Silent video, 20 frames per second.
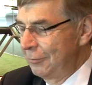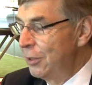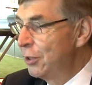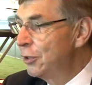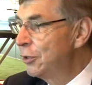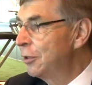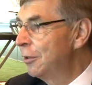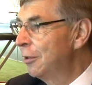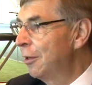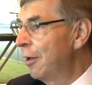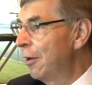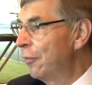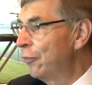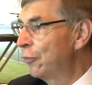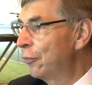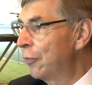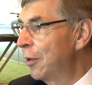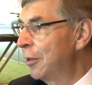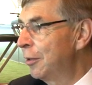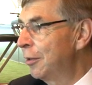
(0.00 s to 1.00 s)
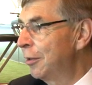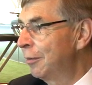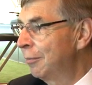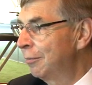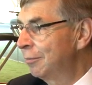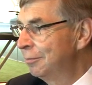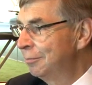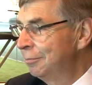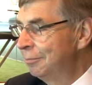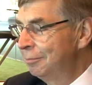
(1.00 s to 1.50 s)
is it life threatening?
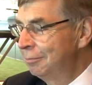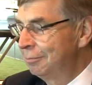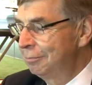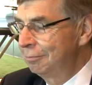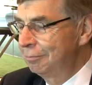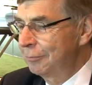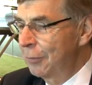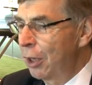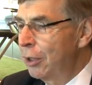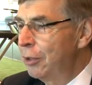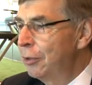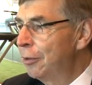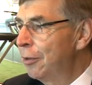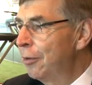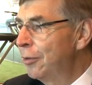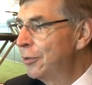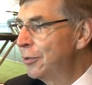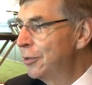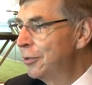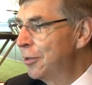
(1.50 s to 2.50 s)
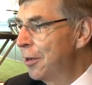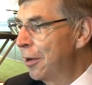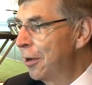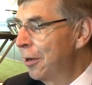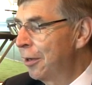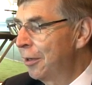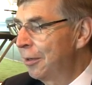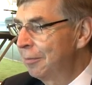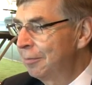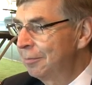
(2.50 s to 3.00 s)
Yeah. Are you going to
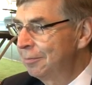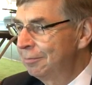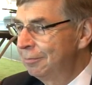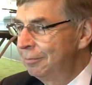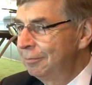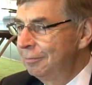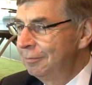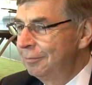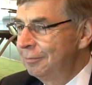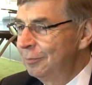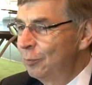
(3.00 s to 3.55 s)
die? Mm-hmm.